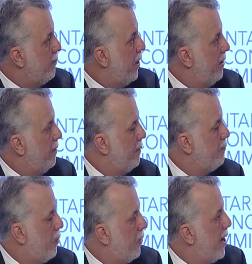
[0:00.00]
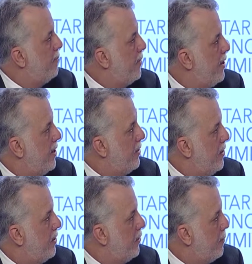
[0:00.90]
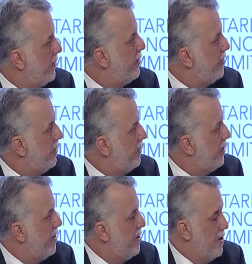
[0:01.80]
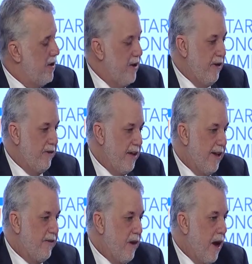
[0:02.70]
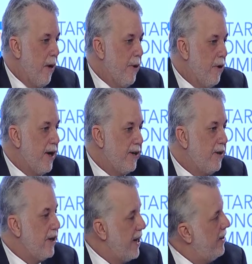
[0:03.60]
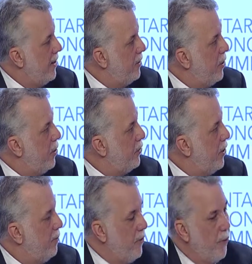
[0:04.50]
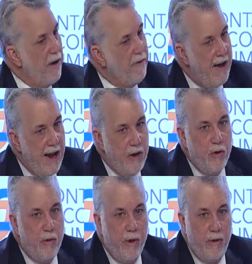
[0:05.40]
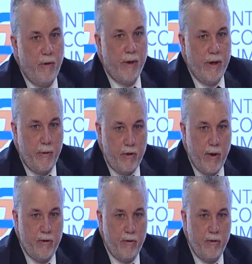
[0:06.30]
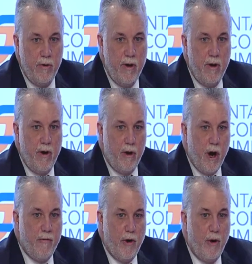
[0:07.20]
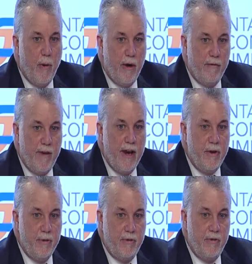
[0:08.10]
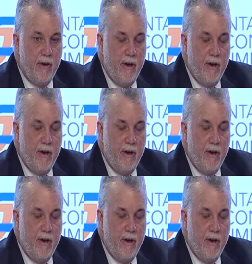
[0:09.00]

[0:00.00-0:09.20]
uh, uh, program uh, in, in their businesses. So that's how we look at it again in the long term. One value, you know, we, we try to govern around values.